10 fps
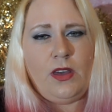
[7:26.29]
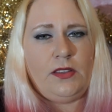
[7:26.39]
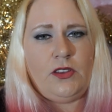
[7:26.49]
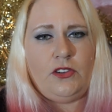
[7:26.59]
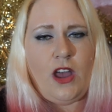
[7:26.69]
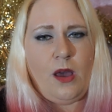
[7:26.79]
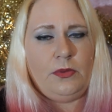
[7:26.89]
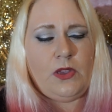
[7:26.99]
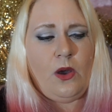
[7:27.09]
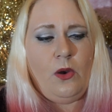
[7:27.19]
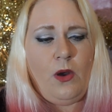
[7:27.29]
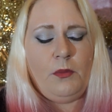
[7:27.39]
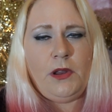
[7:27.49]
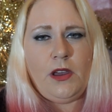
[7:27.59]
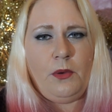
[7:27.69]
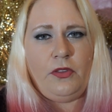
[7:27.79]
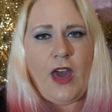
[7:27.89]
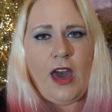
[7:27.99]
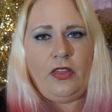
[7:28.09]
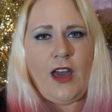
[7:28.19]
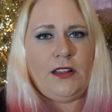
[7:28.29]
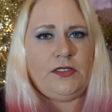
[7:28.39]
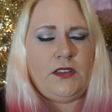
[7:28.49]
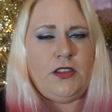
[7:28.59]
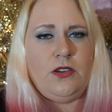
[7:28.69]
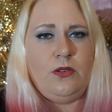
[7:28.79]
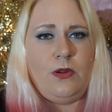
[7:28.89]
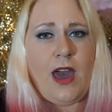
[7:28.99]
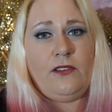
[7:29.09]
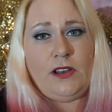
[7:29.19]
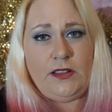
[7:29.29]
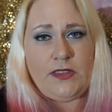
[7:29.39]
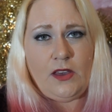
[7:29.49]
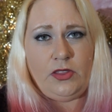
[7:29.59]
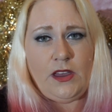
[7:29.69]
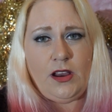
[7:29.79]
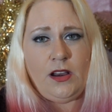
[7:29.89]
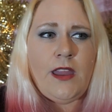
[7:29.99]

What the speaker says: That's their job. So I'm gonna go with that. That's the new evidence out there.